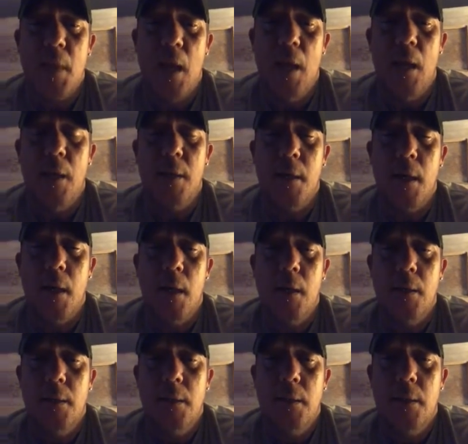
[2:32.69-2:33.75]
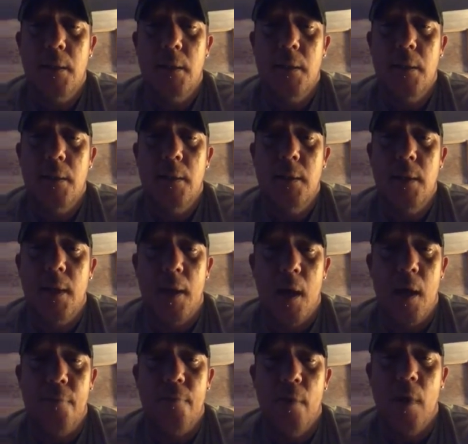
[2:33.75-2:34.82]
and uh, an
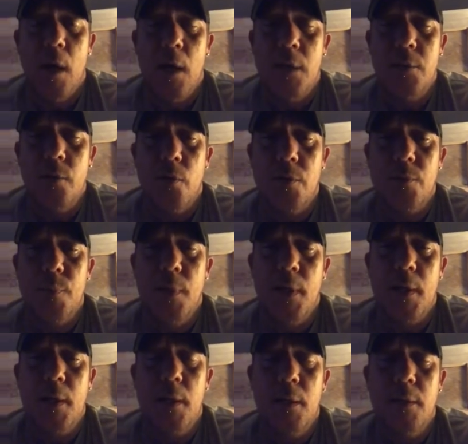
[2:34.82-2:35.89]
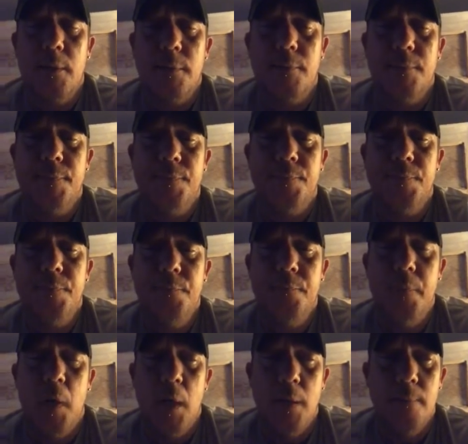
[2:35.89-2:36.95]
eye for an eye, so to speak.
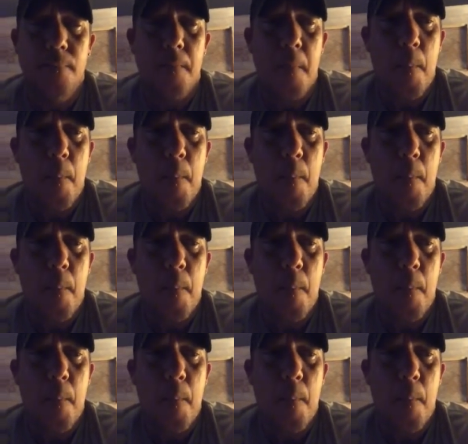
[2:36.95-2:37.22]
But